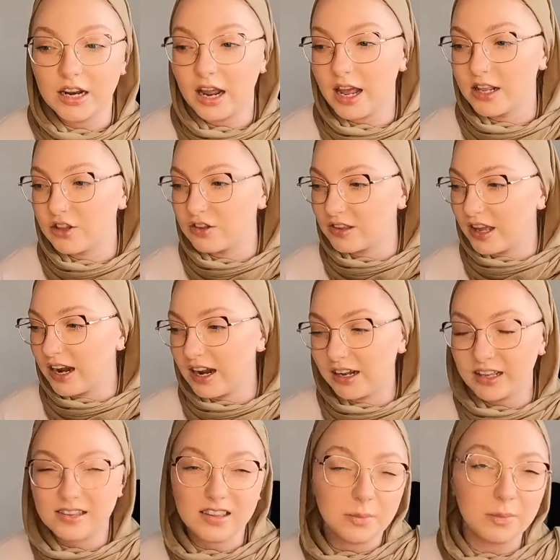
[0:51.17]
and just kind of
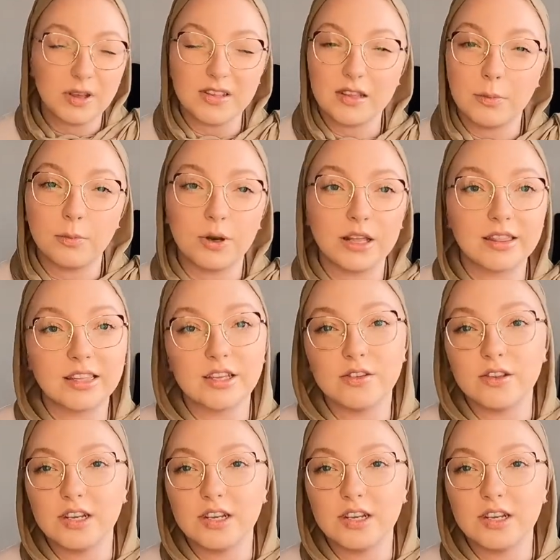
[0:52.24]
like step by step like things